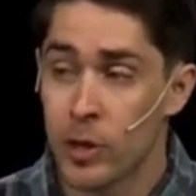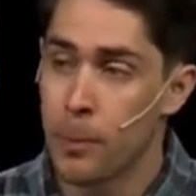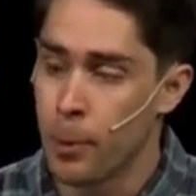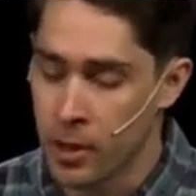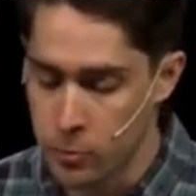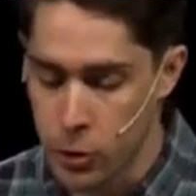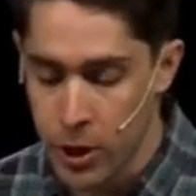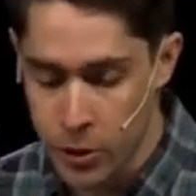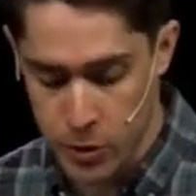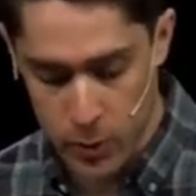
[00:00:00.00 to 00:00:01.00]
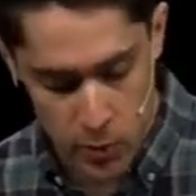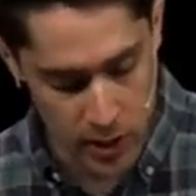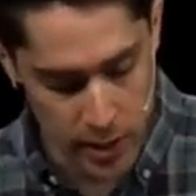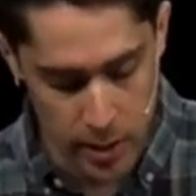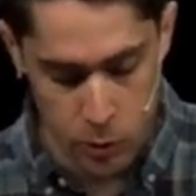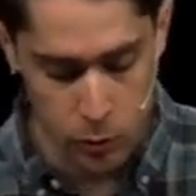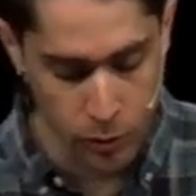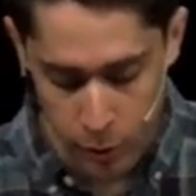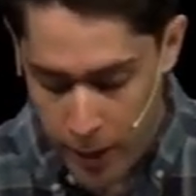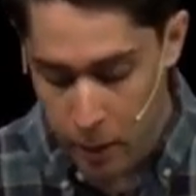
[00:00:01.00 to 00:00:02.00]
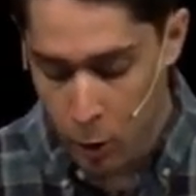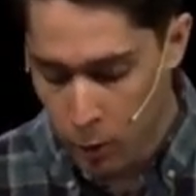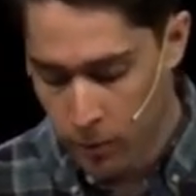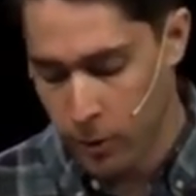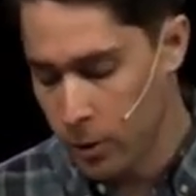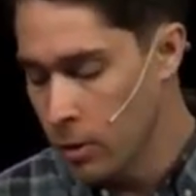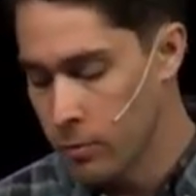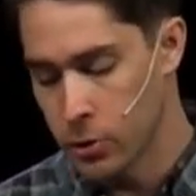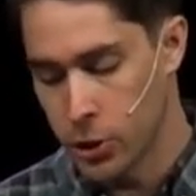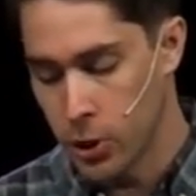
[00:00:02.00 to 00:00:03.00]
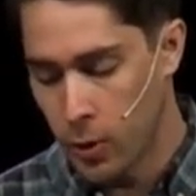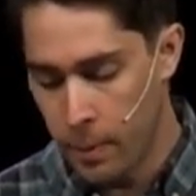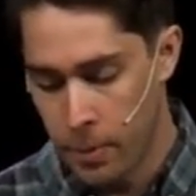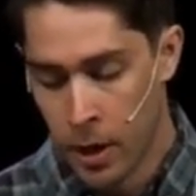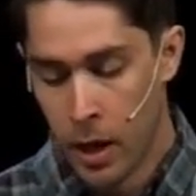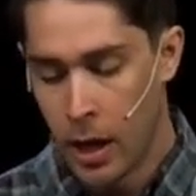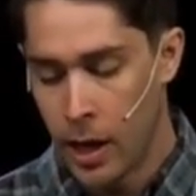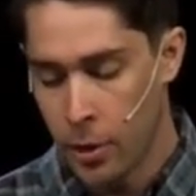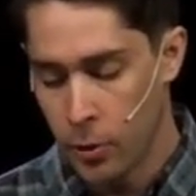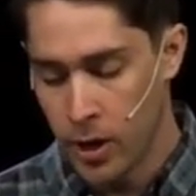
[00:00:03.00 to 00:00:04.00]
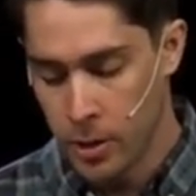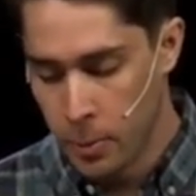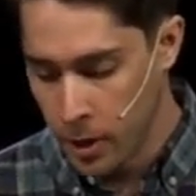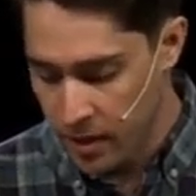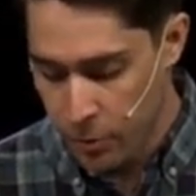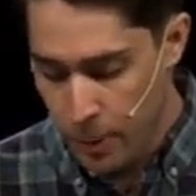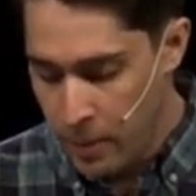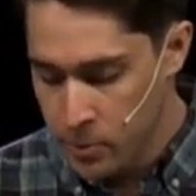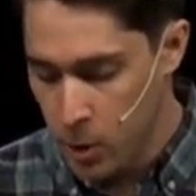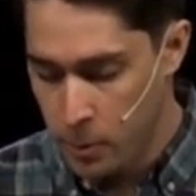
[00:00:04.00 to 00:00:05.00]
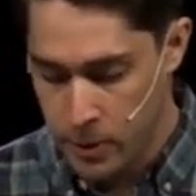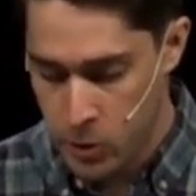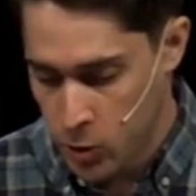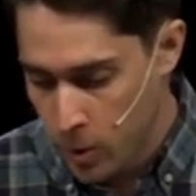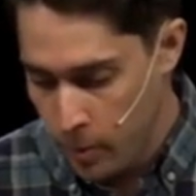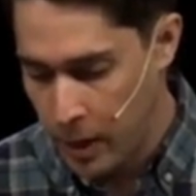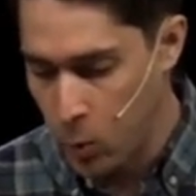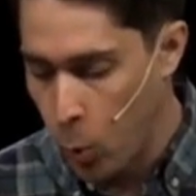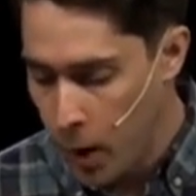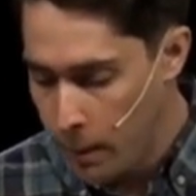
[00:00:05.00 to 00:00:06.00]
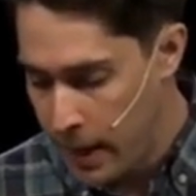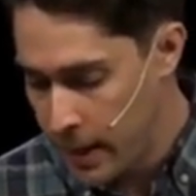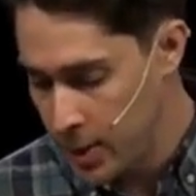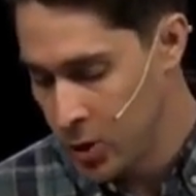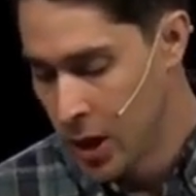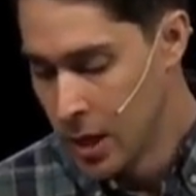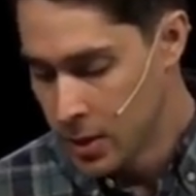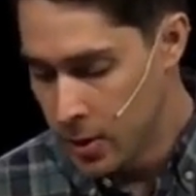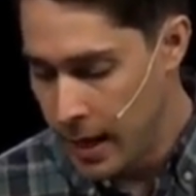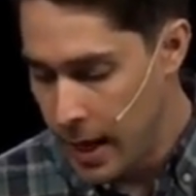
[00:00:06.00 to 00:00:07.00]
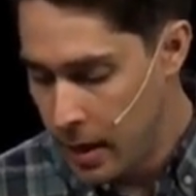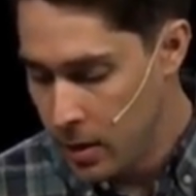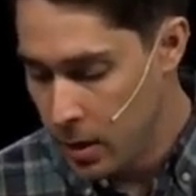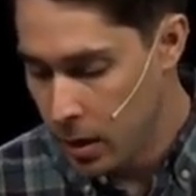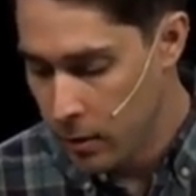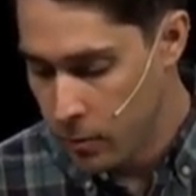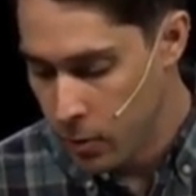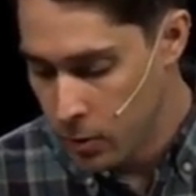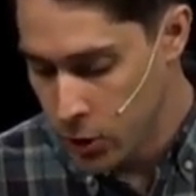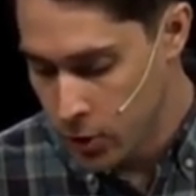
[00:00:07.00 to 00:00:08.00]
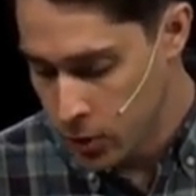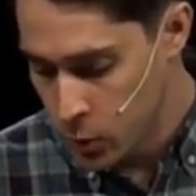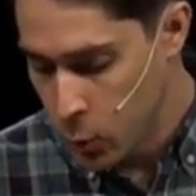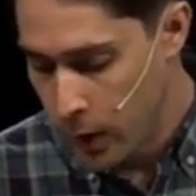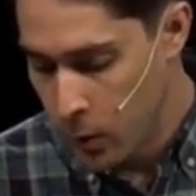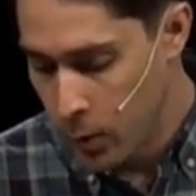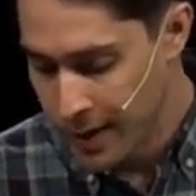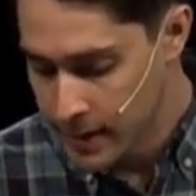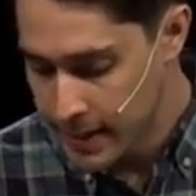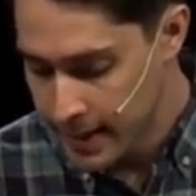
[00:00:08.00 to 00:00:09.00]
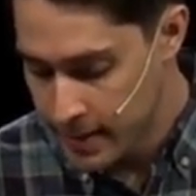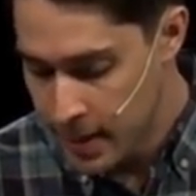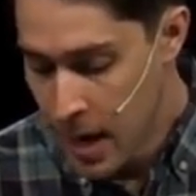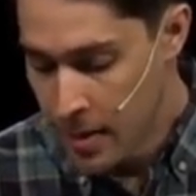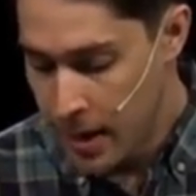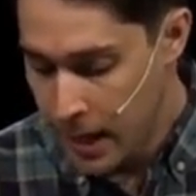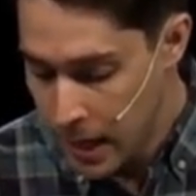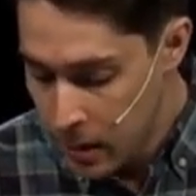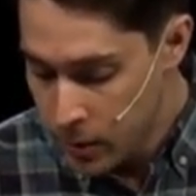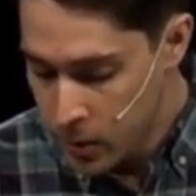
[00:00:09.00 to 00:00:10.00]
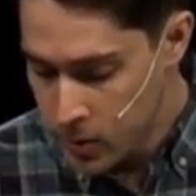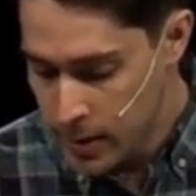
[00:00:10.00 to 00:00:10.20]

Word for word: read the book of Judges, you see this refrain over and over show up uh, throughout the book. If your Bible's open, just turn back one page to the end of Judges 21. It says that in those